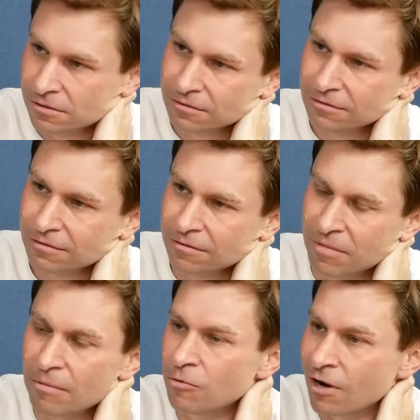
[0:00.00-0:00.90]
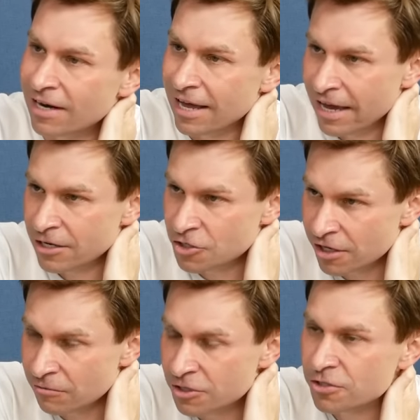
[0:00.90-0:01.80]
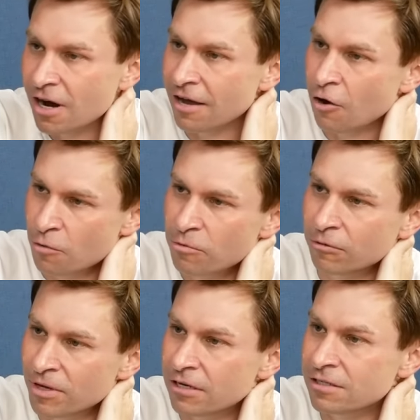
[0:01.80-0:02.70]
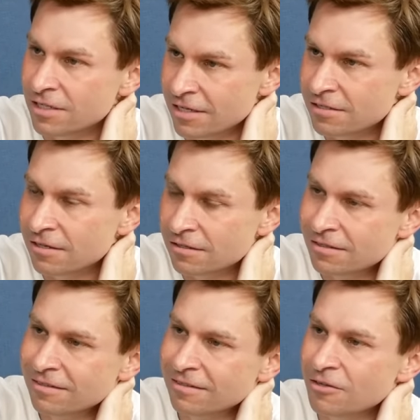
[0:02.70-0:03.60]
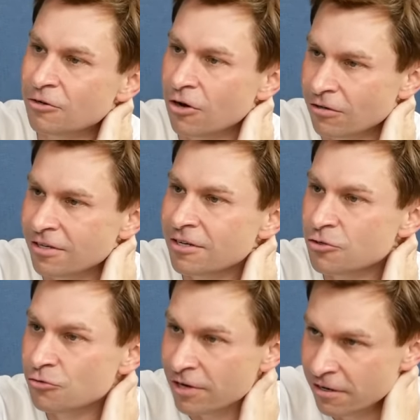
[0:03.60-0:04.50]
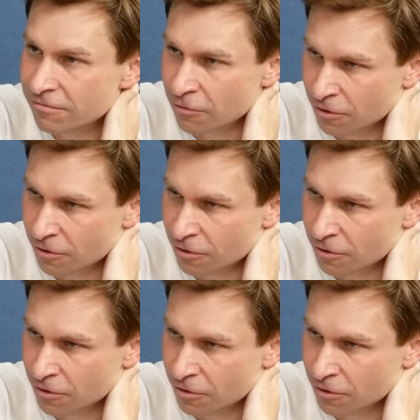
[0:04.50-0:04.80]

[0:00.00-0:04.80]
mm-hmm. maybe one day aging, which I hope will be a disease that your doctor can treat for